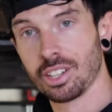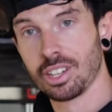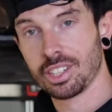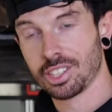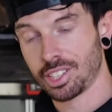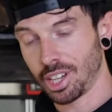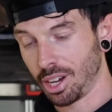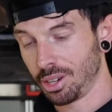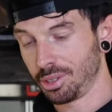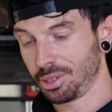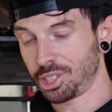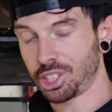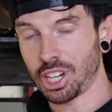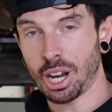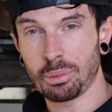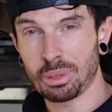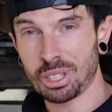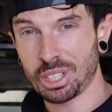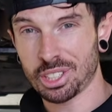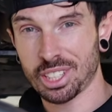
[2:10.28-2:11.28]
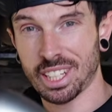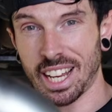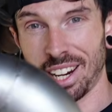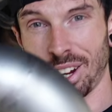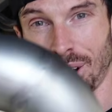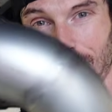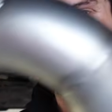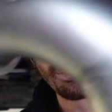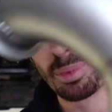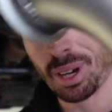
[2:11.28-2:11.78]
So, shall we just get
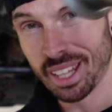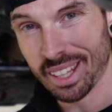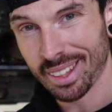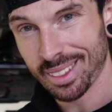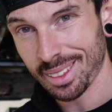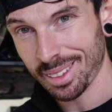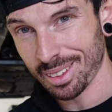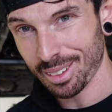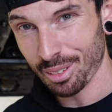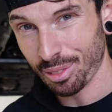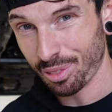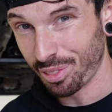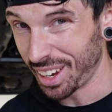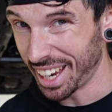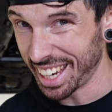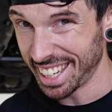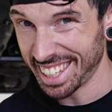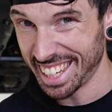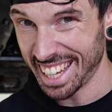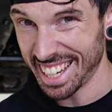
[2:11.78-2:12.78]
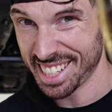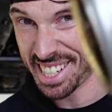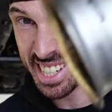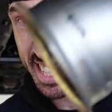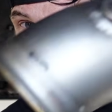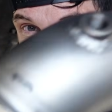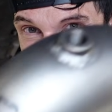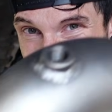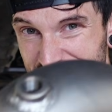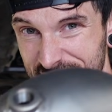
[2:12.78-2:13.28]
on with fitting
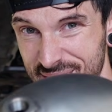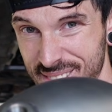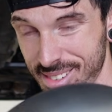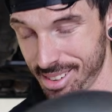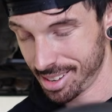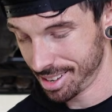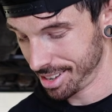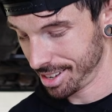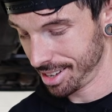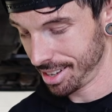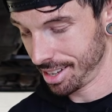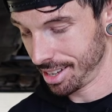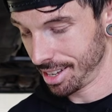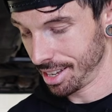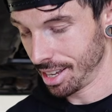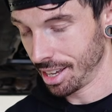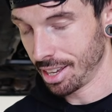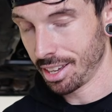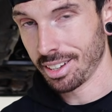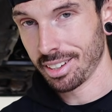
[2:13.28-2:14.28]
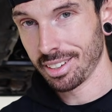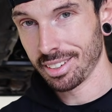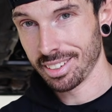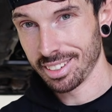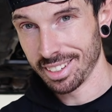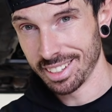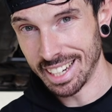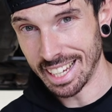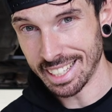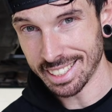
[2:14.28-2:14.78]
this?
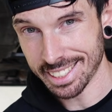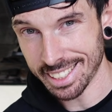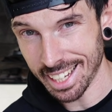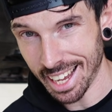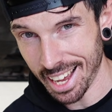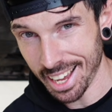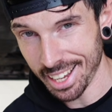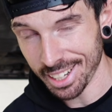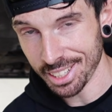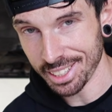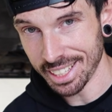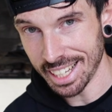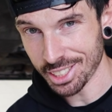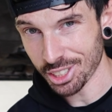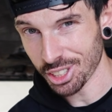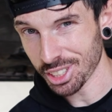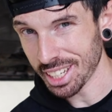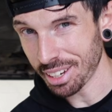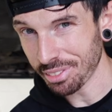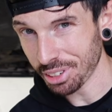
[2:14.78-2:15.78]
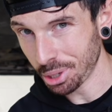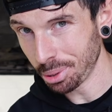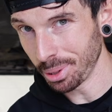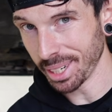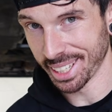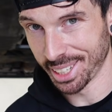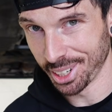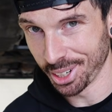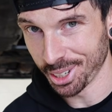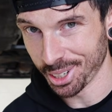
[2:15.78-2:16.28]
Let's just have a
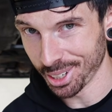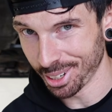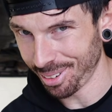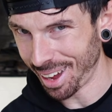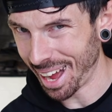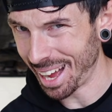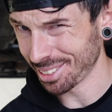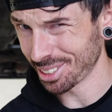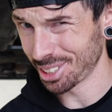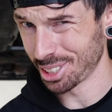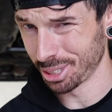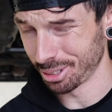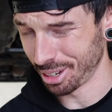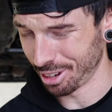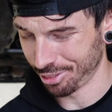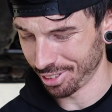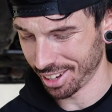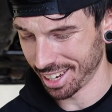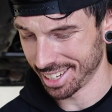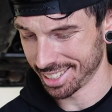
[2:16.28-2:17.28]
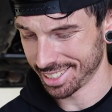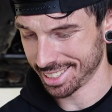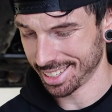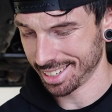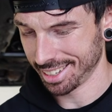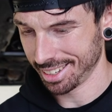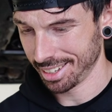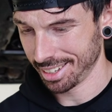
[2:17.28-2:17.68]
quick Google of how to do it first.